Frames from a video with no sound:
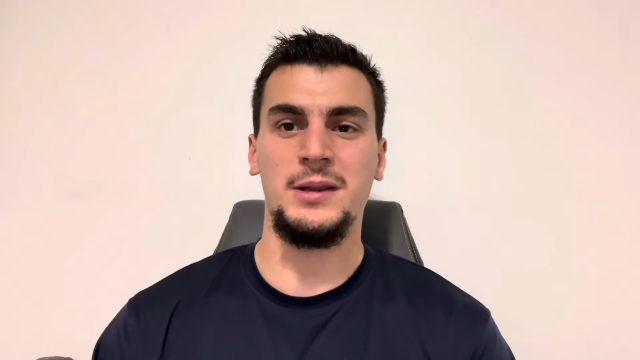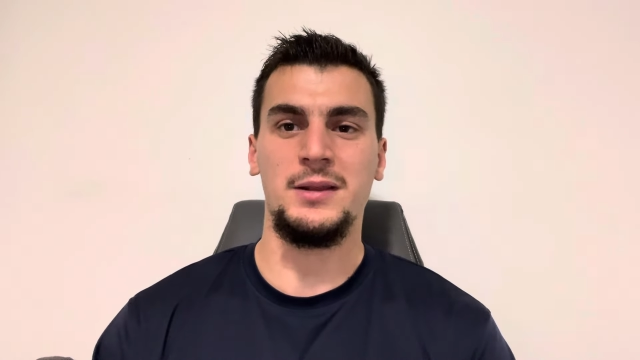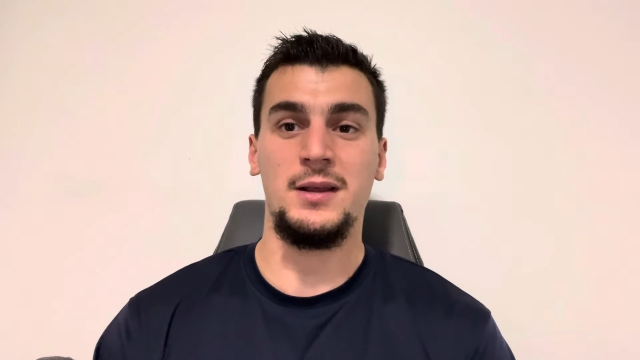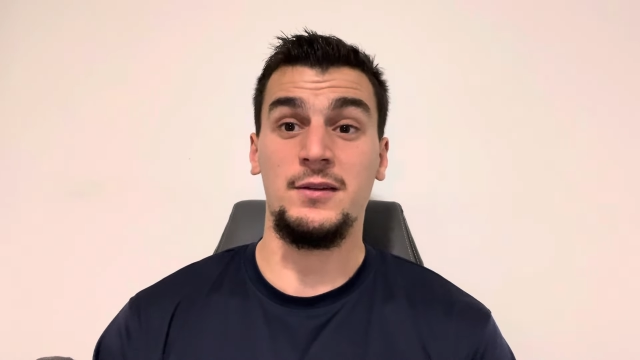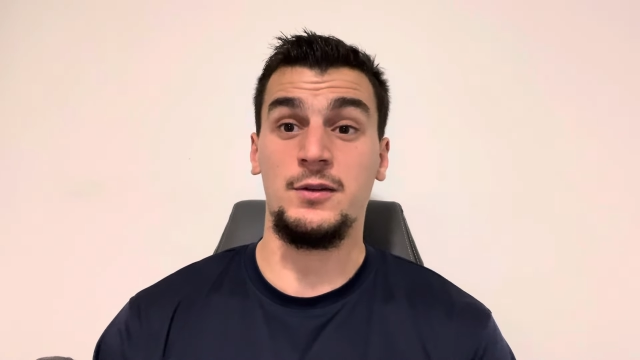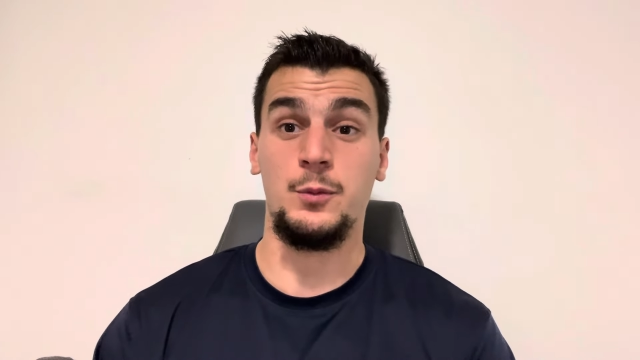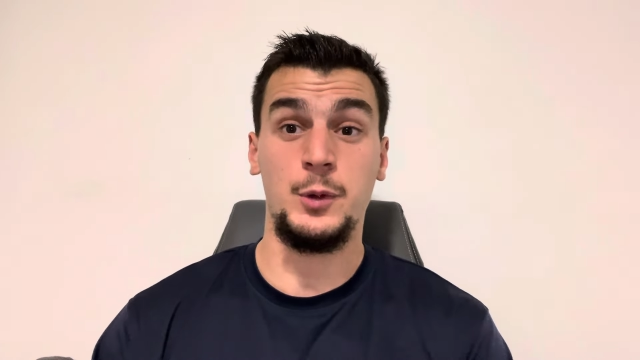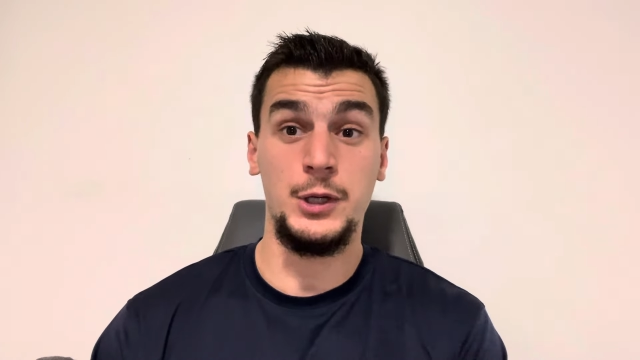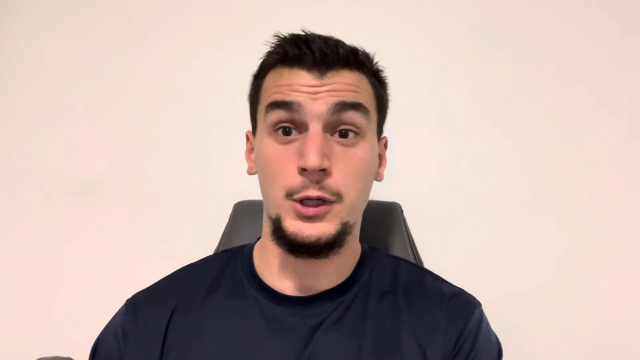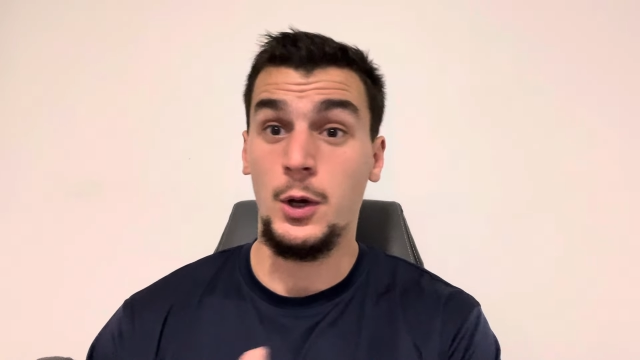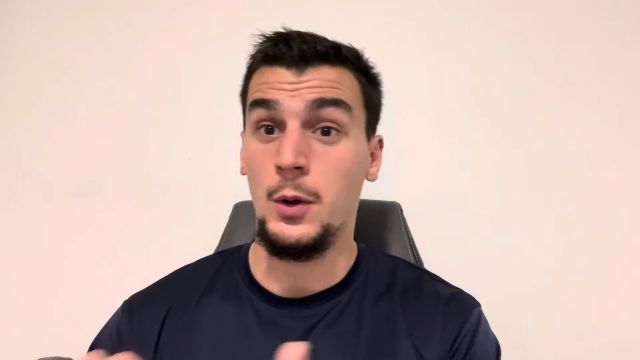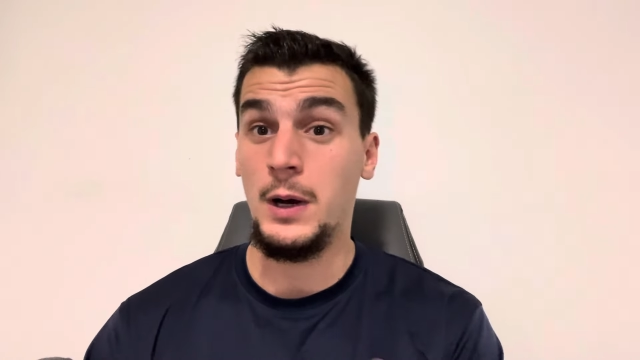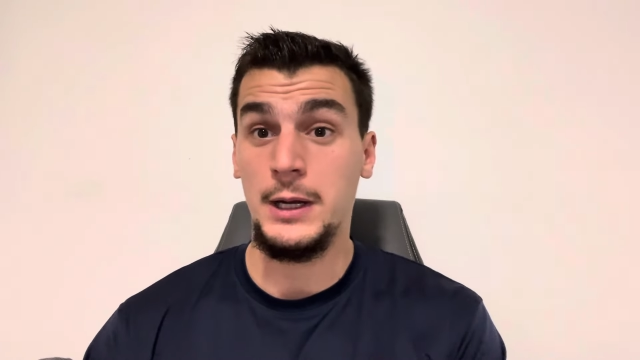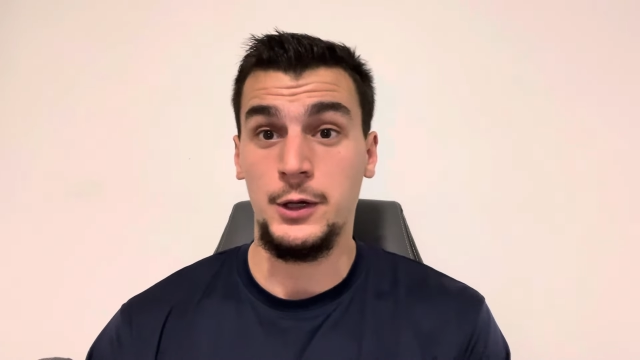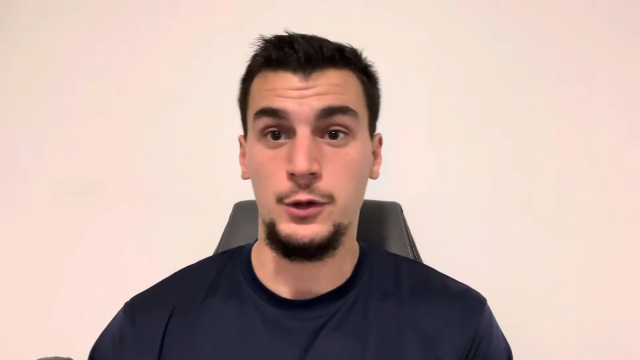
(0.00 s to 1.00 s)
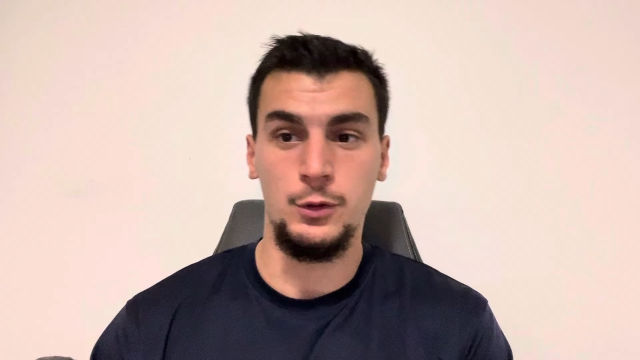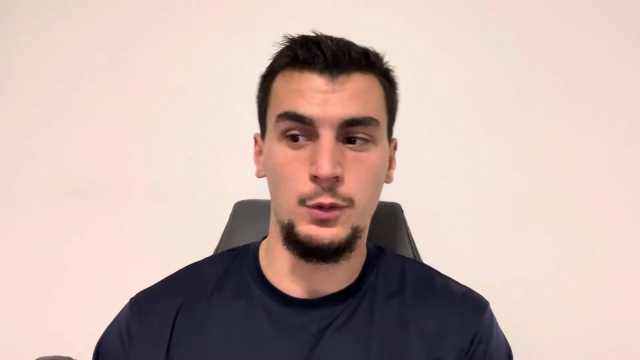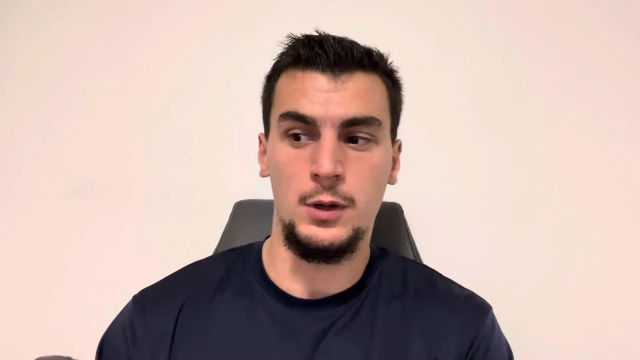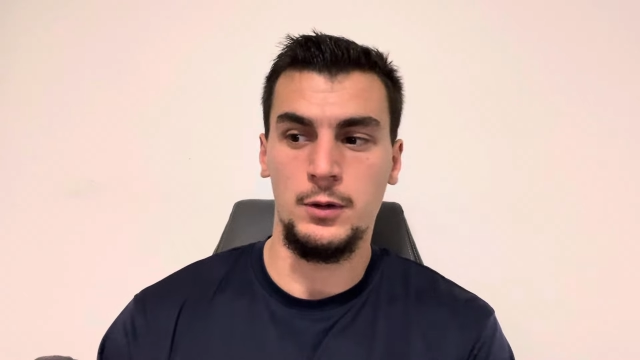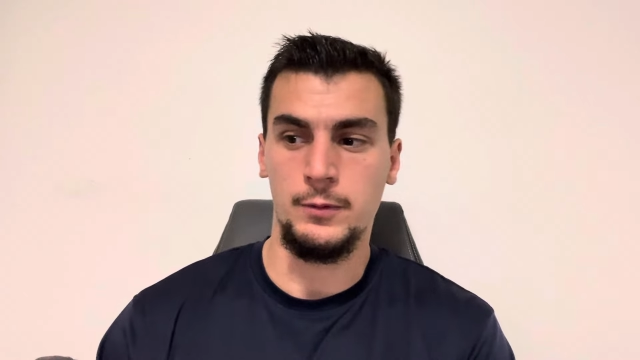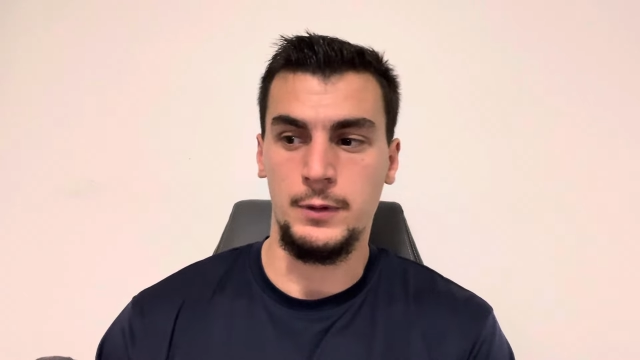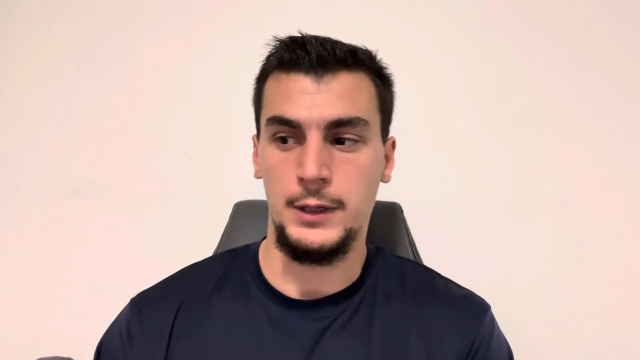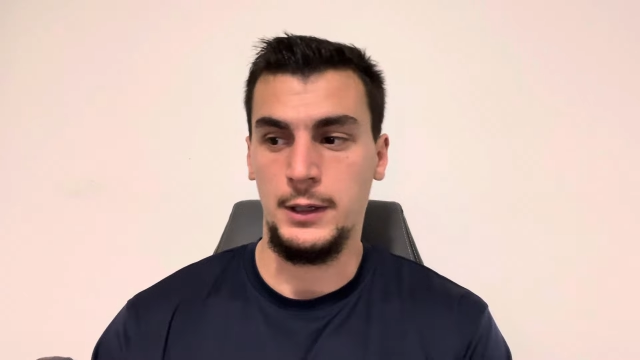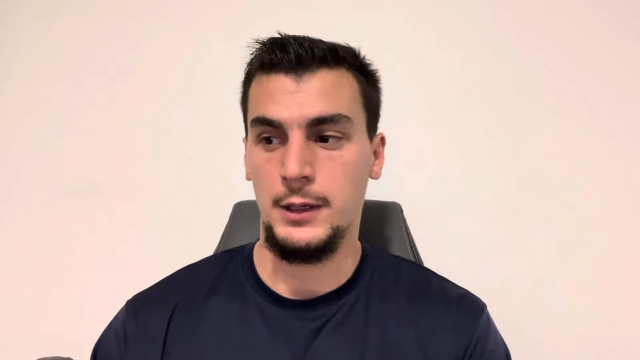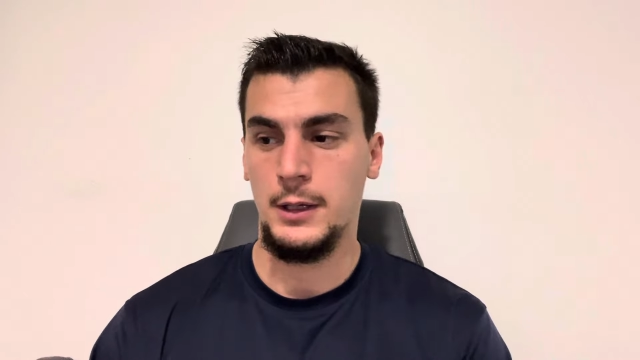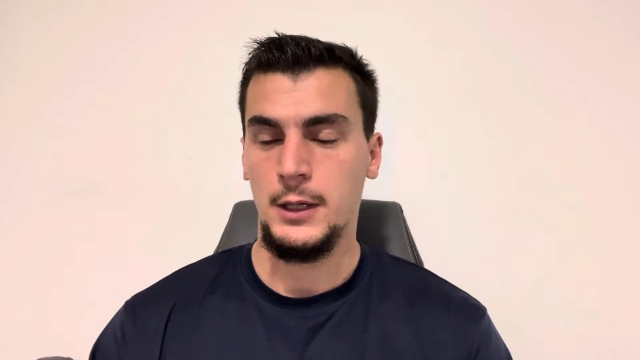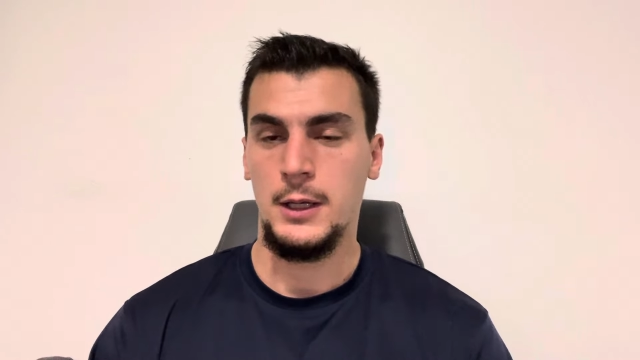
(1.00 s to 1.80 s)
things that we know how to do already